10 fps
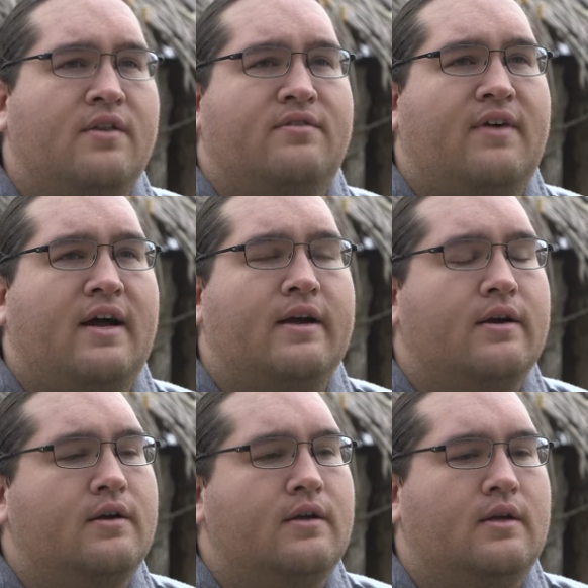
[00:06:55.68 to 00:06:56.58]
on the
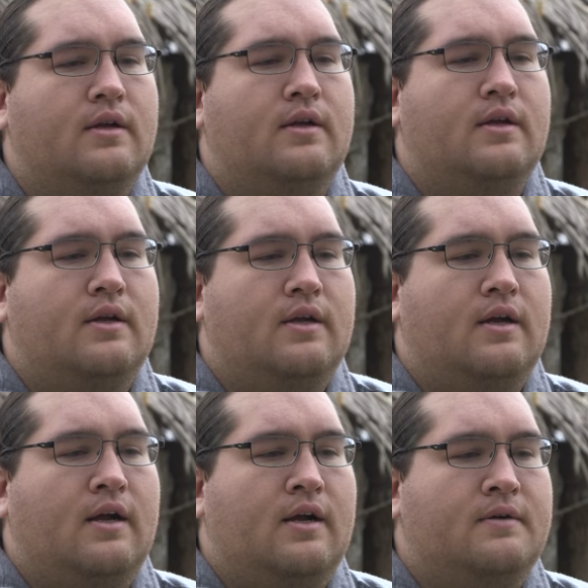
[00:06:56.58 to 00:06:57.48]
fire.
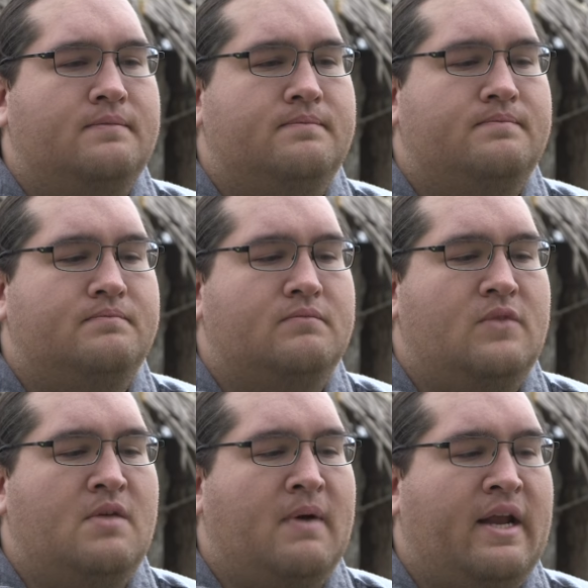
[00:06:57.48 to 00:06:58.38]
Um,
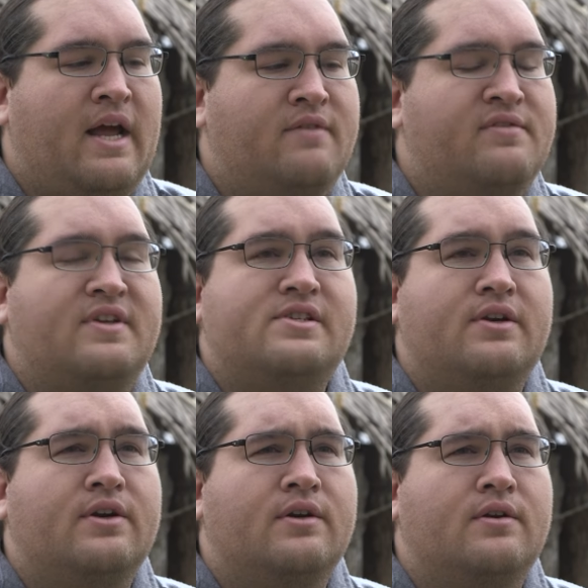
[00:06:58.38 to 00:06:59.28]
you might have a
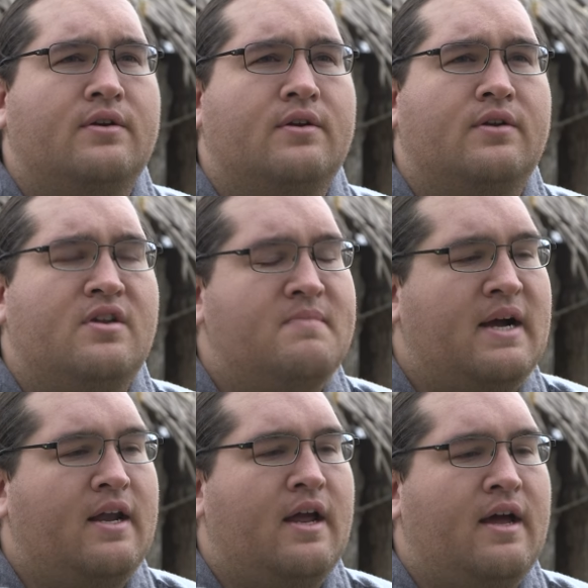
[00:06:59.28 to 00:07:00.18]
visitor you
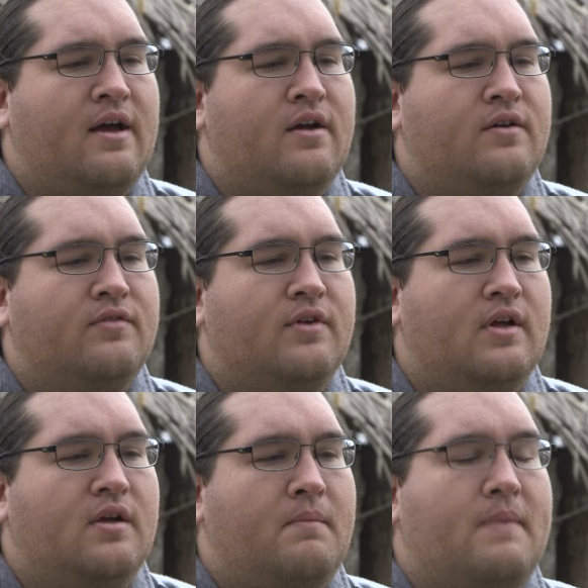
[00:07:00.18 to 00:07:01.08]
might have
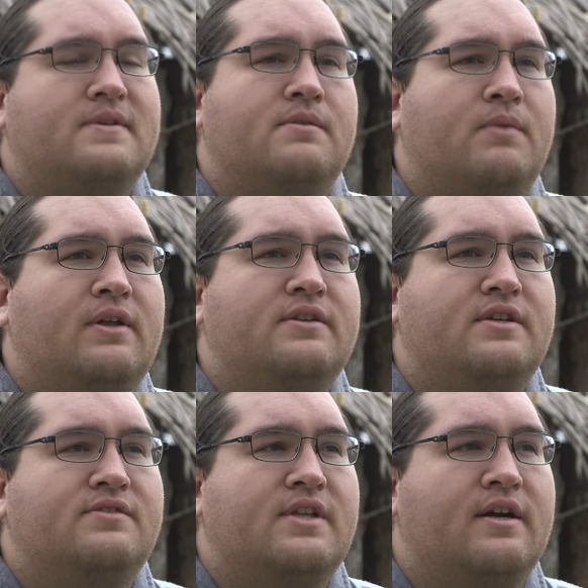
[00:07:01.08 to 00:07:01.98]
maybe some
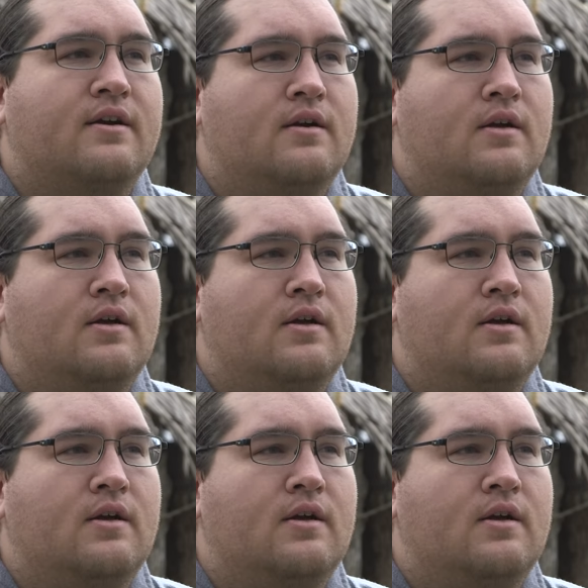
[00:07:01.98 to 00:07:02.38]
relatives there,